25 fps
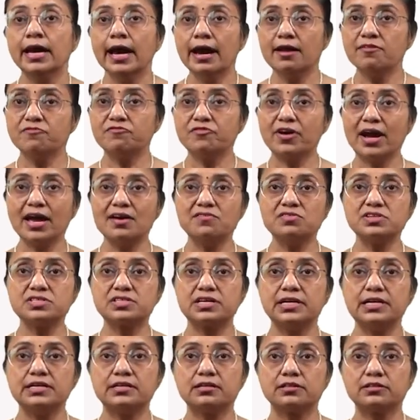and 5 is
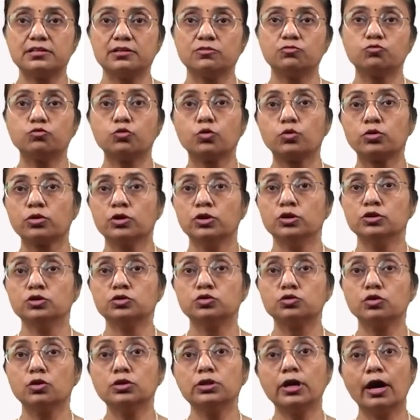greater than 4.
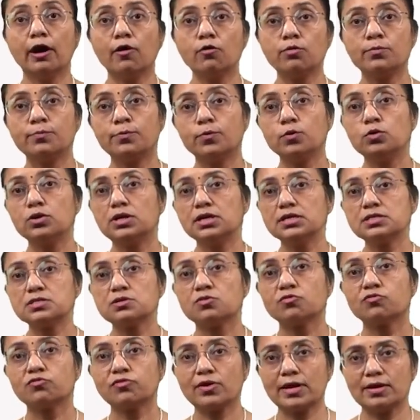So the output is
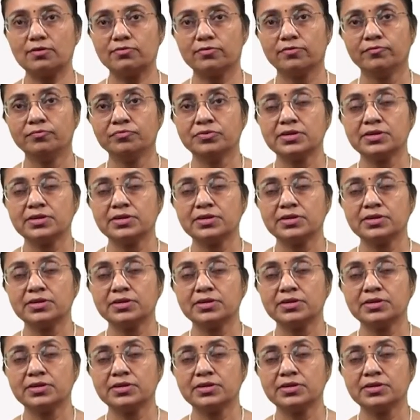5.